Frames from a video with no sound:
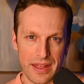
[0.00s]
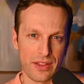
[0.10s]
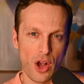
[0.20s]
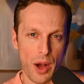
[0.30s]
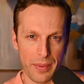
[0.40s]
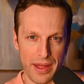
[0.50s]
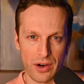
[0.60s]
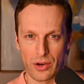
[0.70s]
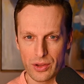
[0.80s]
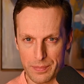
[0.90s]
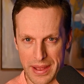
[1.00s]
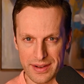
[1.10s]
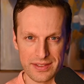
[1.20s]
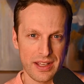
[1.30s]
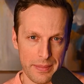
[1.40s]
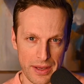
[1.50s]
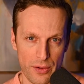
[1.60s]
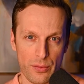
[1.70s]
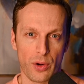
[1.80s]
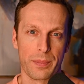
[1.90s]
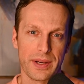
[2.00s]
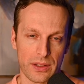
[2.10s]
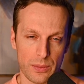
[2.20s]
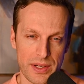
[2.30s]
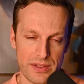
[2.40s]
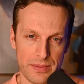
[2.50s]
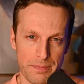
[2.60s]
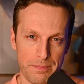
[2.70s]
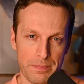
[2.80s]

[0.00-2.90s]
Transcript: And the gallbladder or the appendix is coming out for a particular reason.